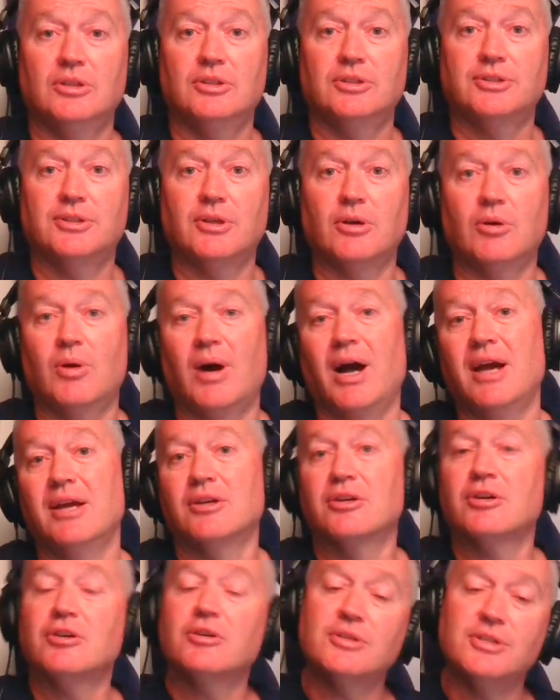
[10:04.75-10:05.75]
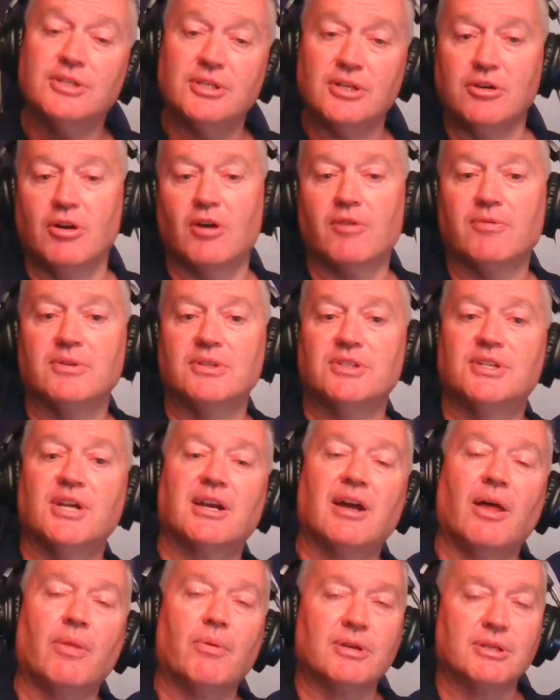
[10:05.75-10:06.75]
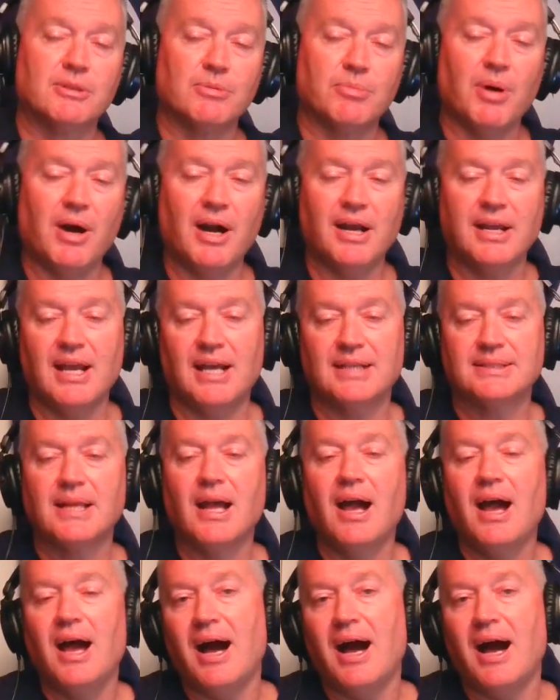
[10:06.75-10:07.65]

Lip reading: So I encourage you to go over and check out the rest of the podcast.